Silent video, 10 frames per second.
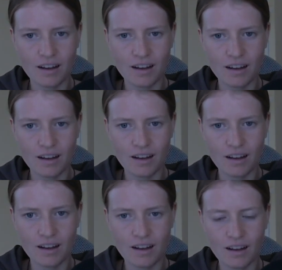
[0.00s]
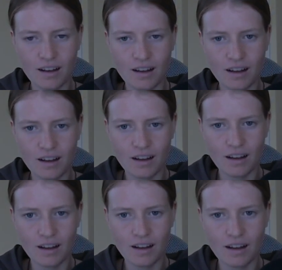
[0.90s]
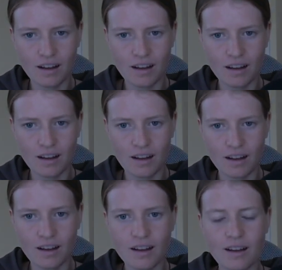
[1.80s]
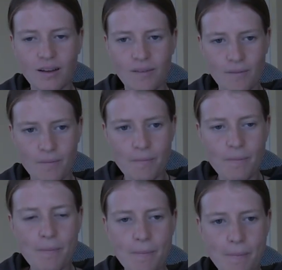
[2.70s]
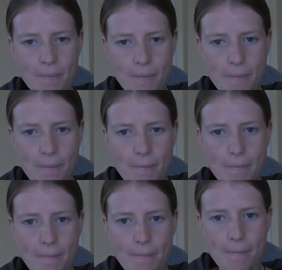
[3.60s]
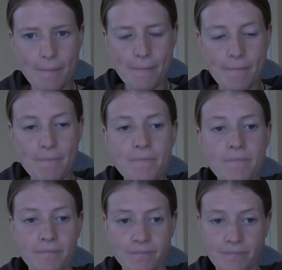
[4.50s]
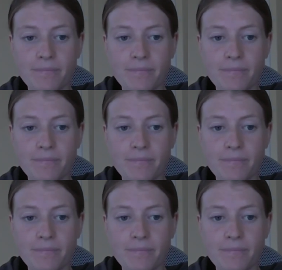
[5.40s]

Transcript: [no speech]